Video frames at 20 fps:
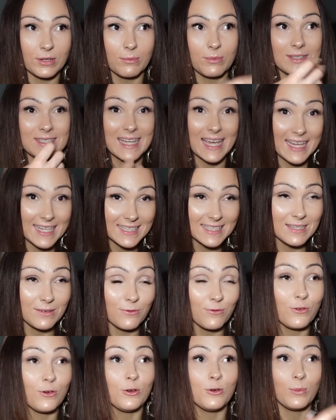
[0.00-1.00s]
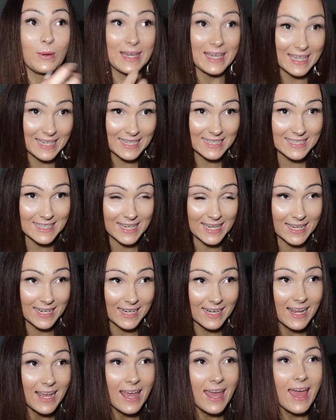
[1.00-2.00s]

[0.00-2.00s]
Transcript: We're tasting food, we're eating,